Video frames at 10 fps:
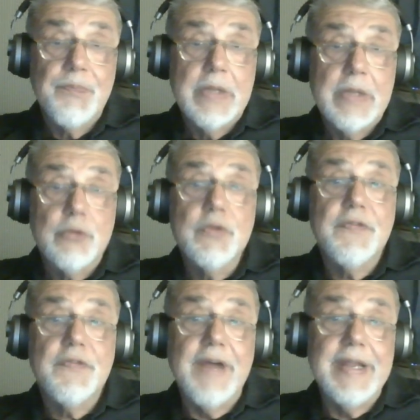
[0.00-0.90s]
to the
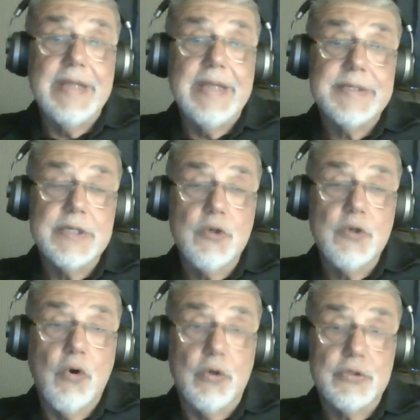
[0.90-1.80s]
financing
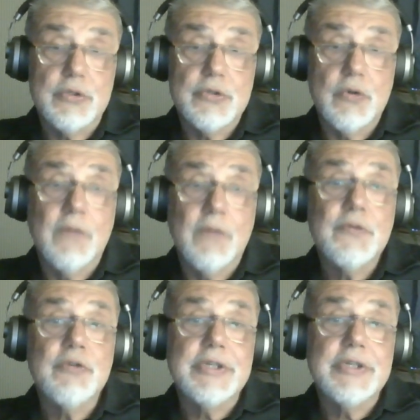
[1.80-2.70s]
costs of
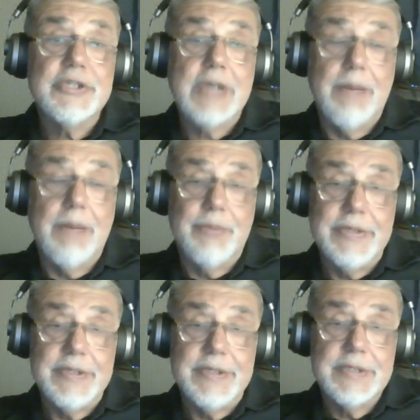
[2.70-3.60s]
Turkish companies.